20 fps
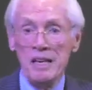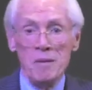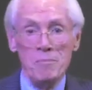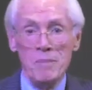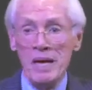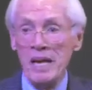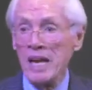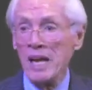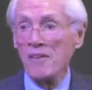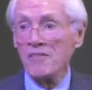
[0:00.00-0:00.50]

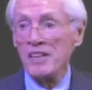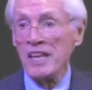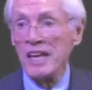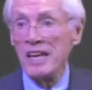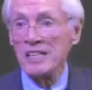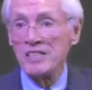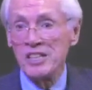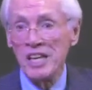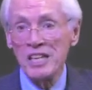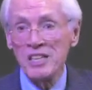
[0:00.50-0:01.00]
Many of the
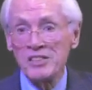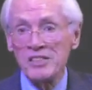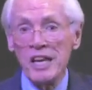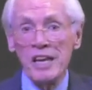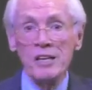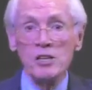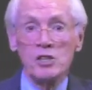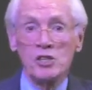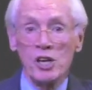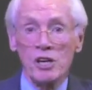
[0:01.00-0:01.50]

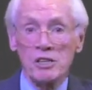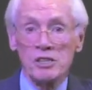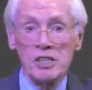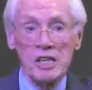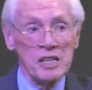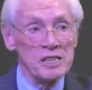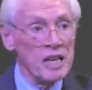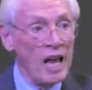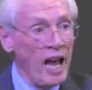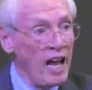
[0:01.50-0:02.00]
existing
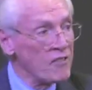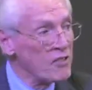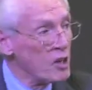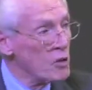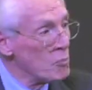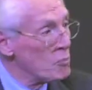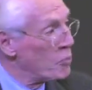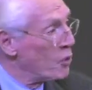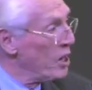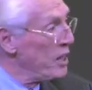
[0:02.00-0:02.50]
churches have
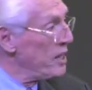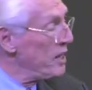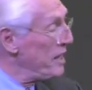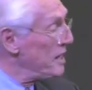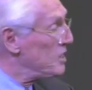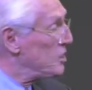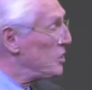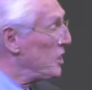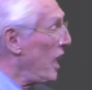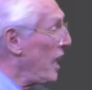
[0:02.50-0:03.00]

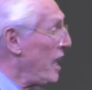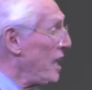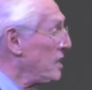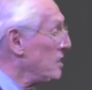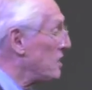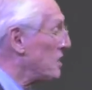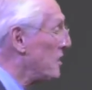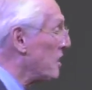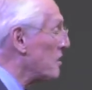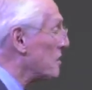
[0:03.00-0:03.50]
completely
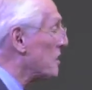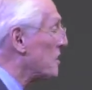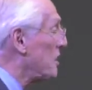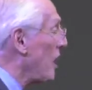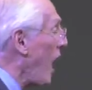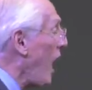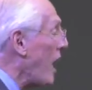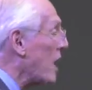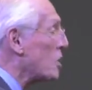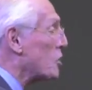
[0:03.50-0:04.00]
changed their
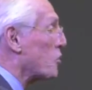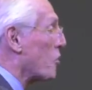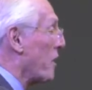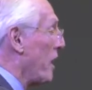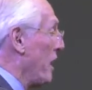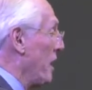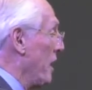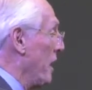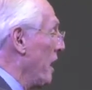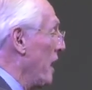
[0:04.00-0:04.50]

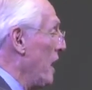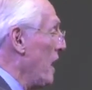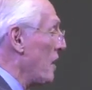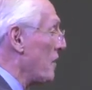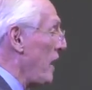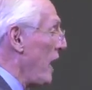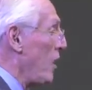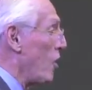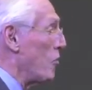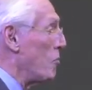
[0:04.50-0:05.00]
doctrine.
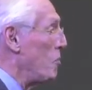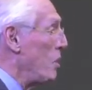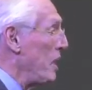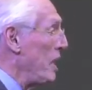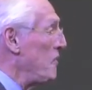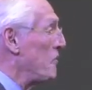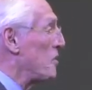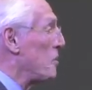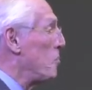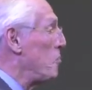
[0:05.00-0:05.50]
They don't
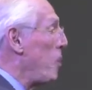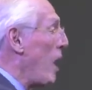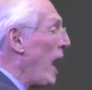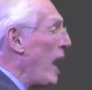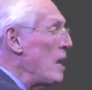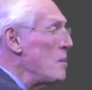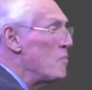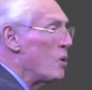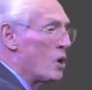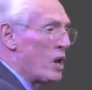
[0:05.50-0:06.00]
believe the
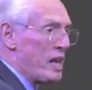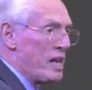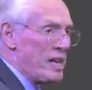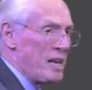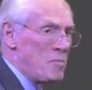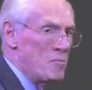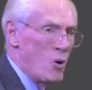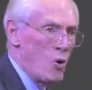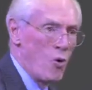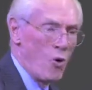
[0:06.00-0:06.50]
Bible
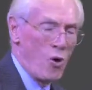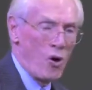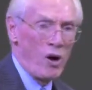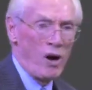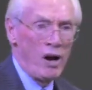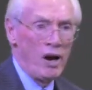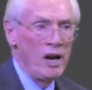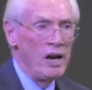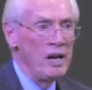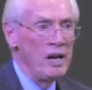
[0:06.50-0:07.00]
anymore.